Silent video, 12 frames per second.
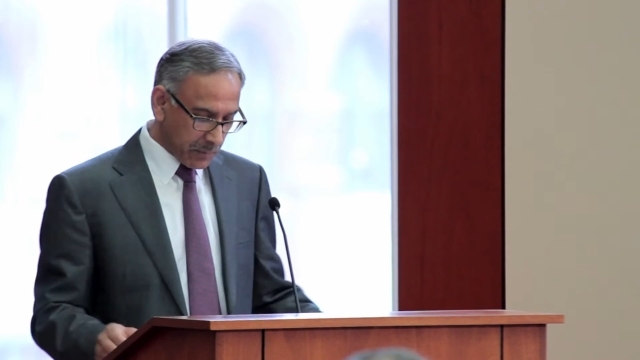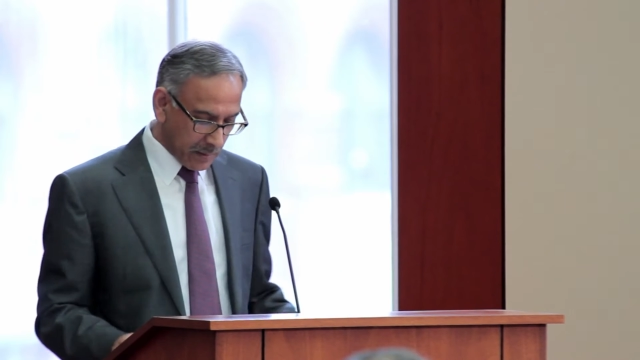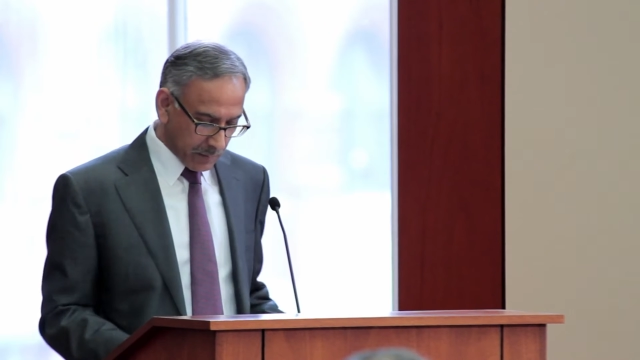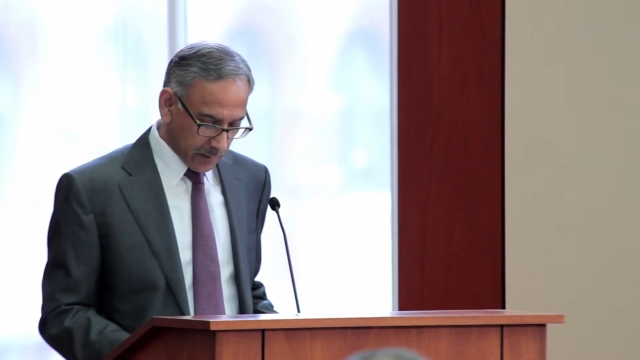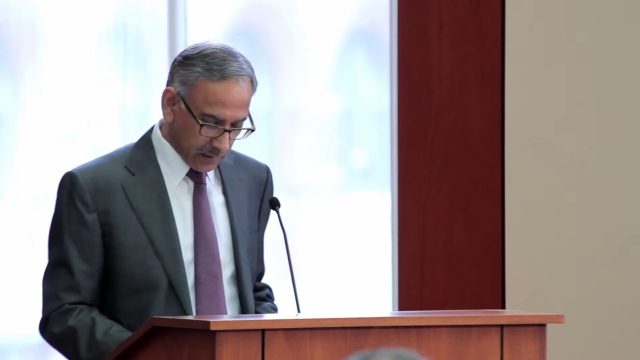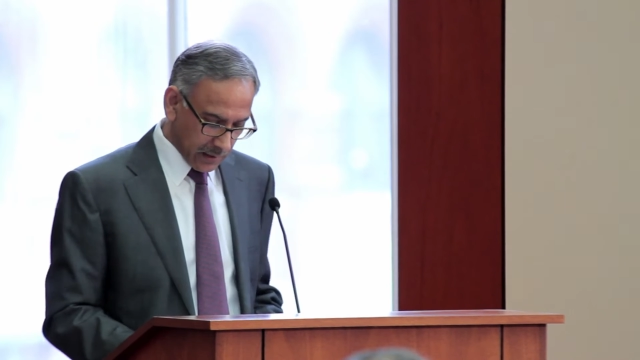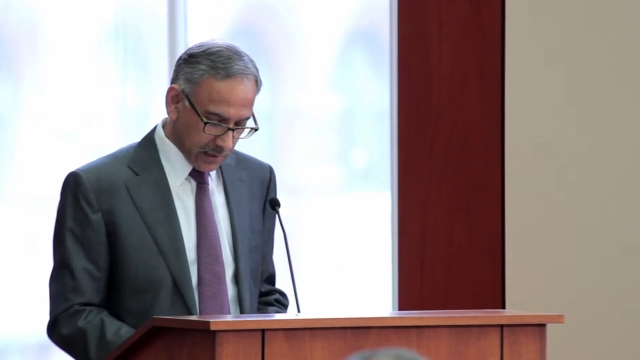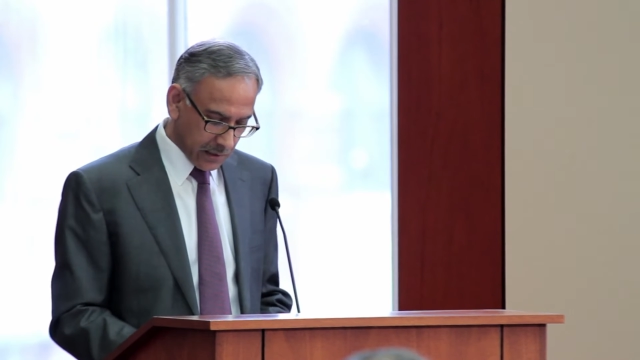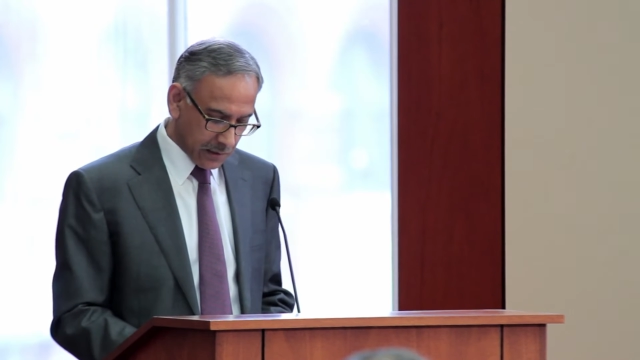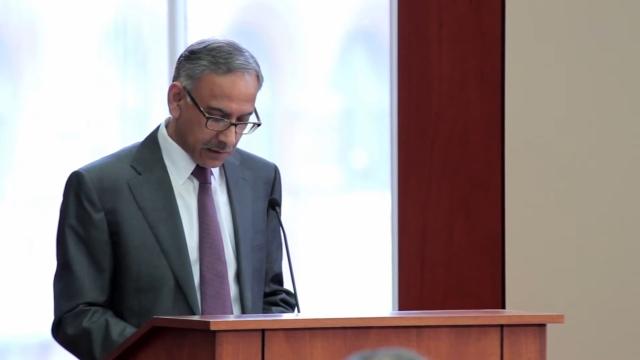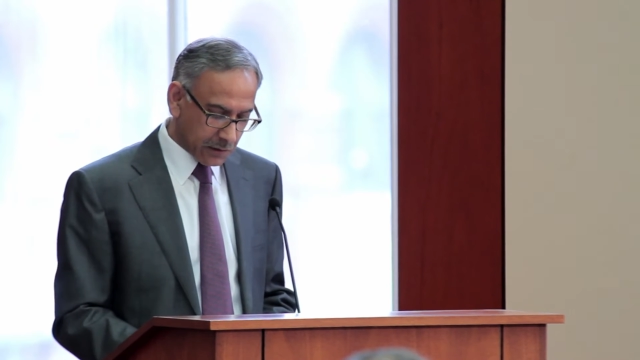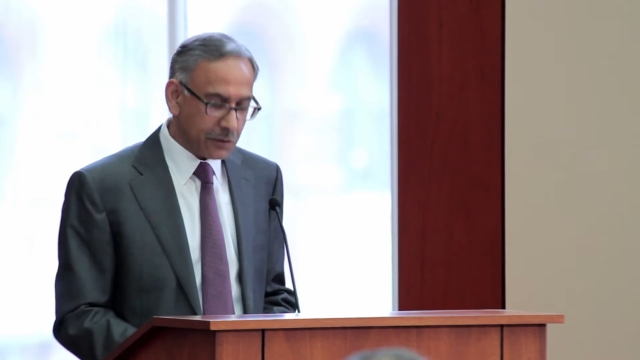people
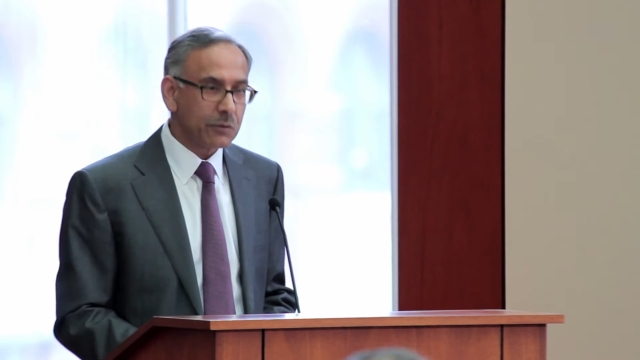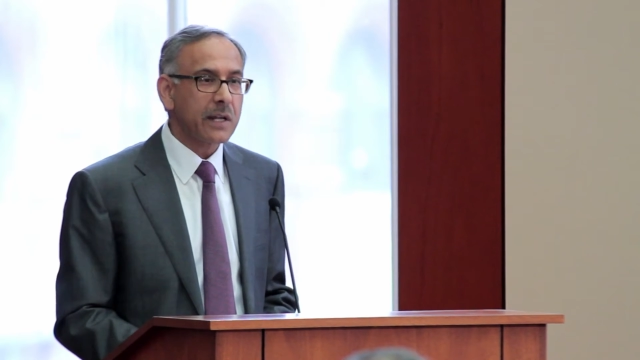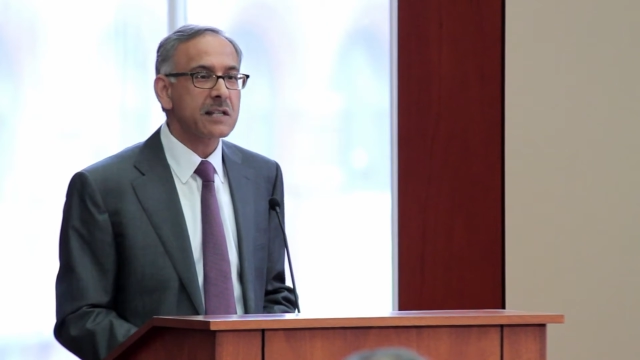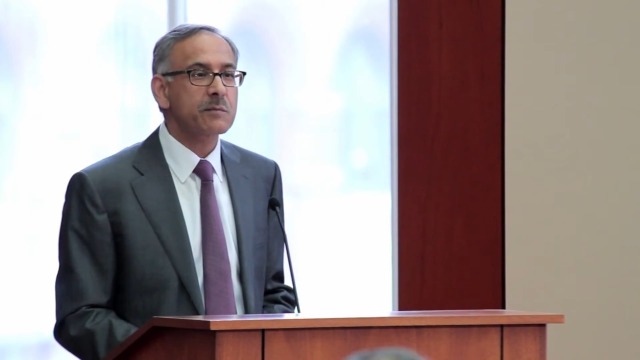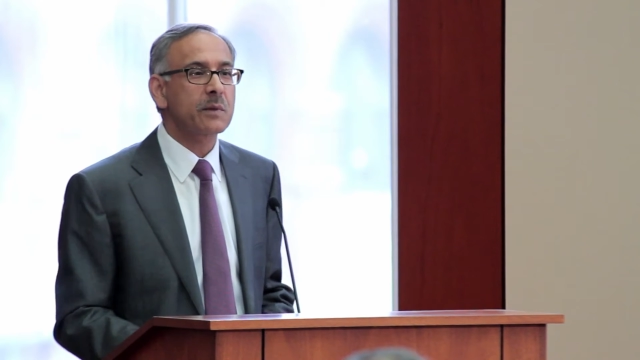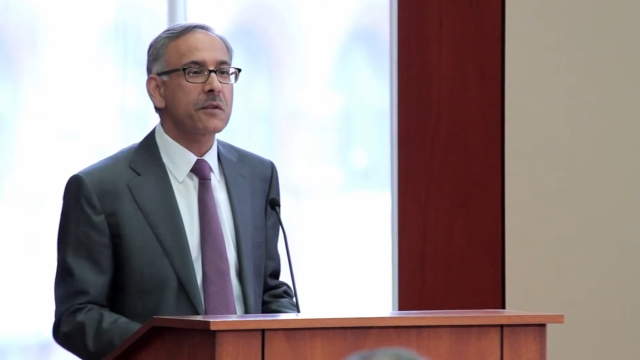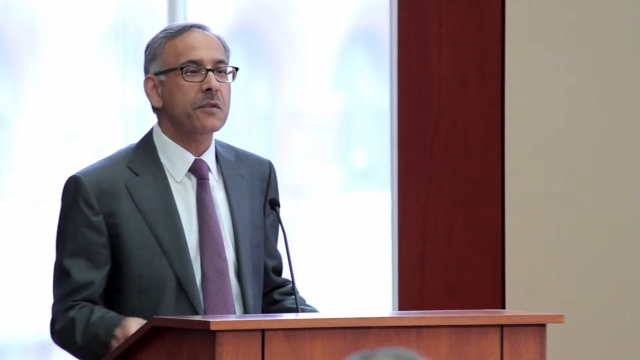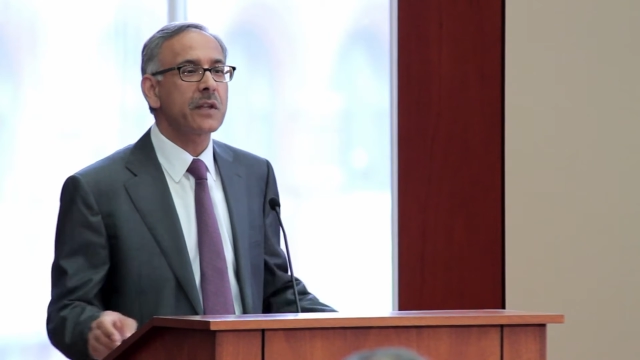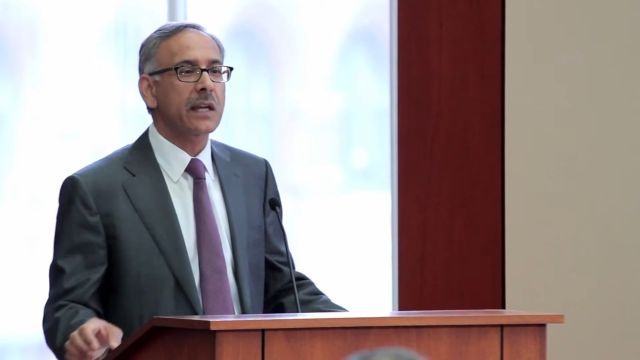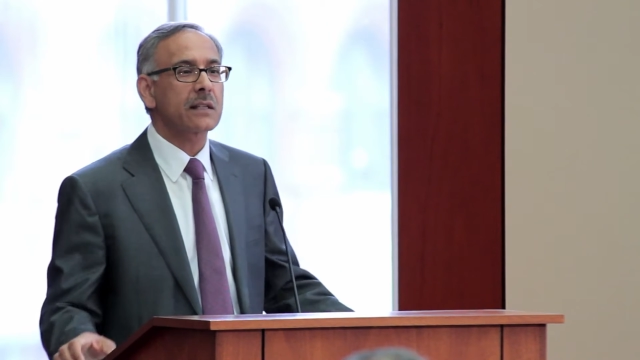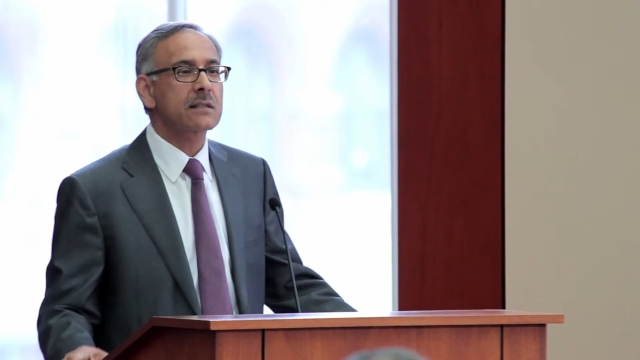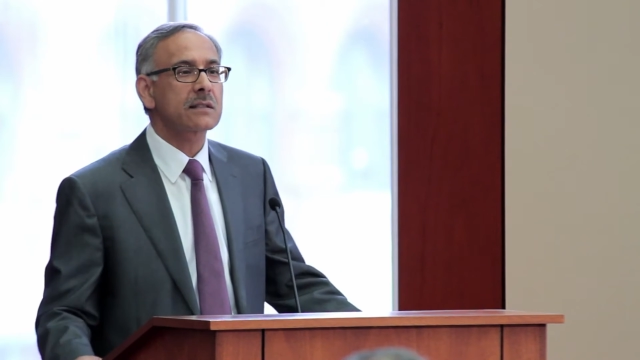do desperate
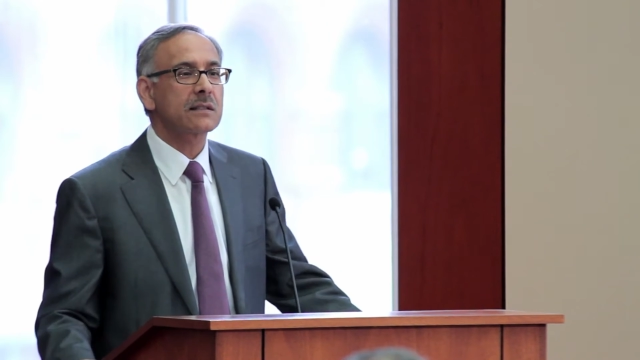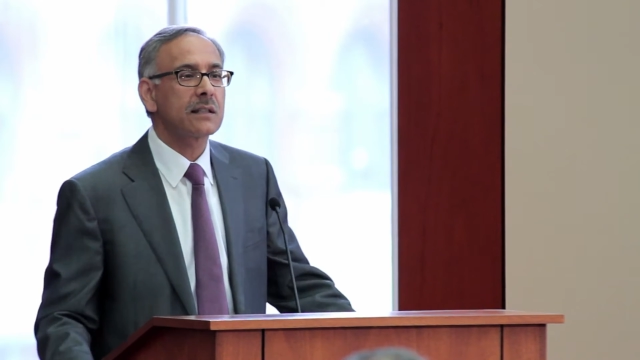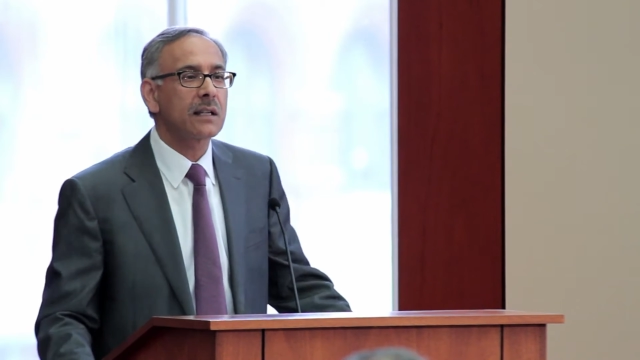things.